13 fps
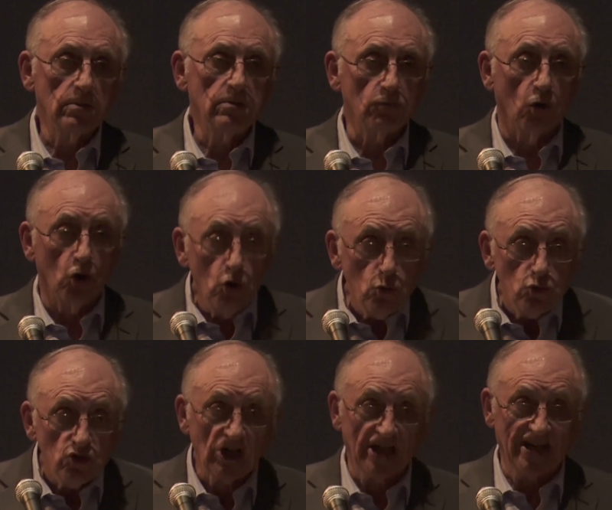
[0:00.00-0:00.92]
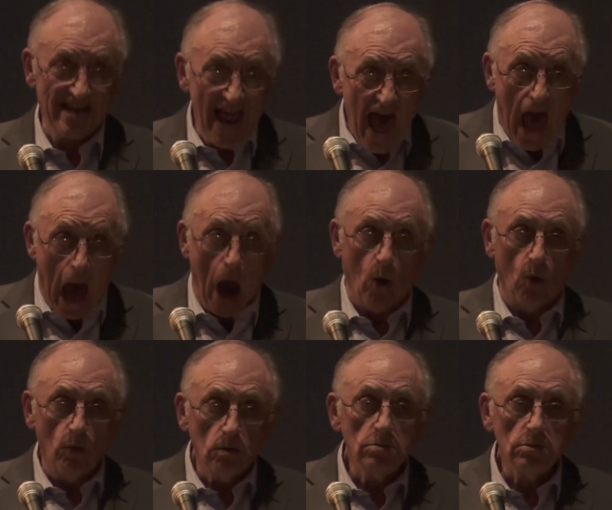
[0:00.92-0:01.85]
We're losing it now.
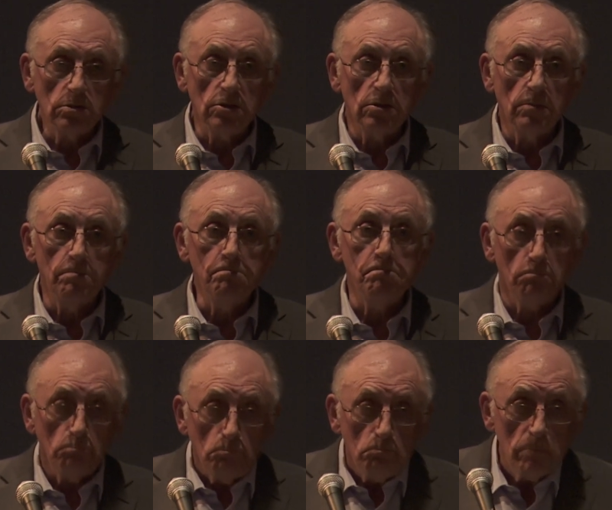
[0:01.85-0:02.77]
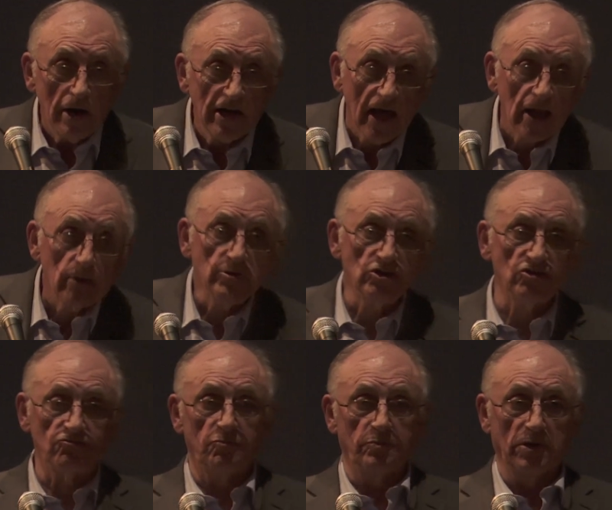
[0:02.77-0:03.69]
Many elements
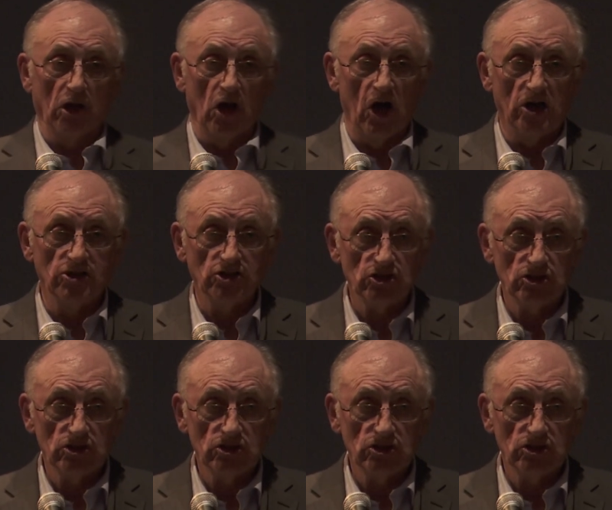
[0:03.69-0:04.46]
have been lost.